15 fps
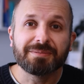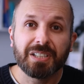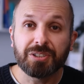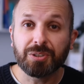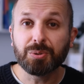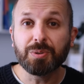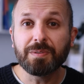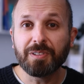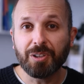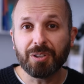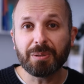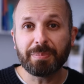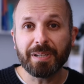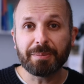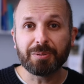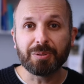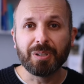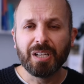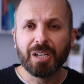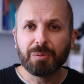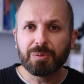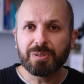So an awful lot of people
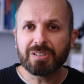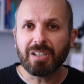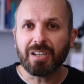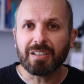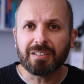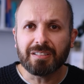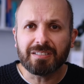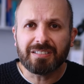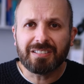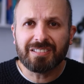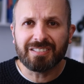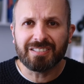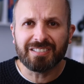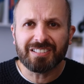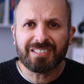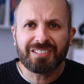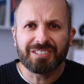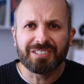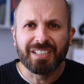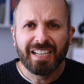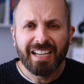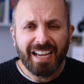will start
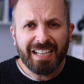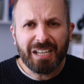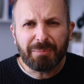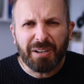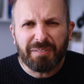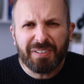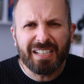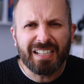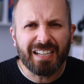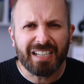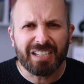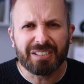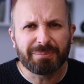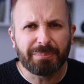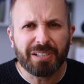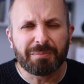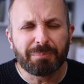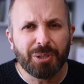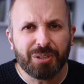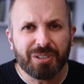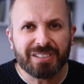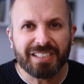and they might feel it like a bit of
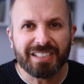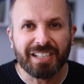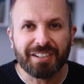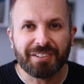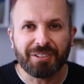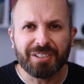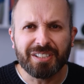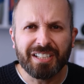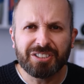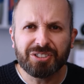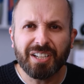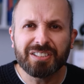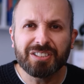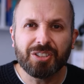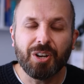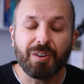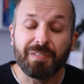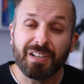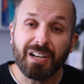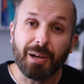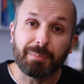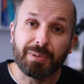mucus in their throat and they're trying to cough
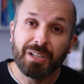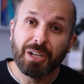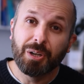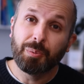it up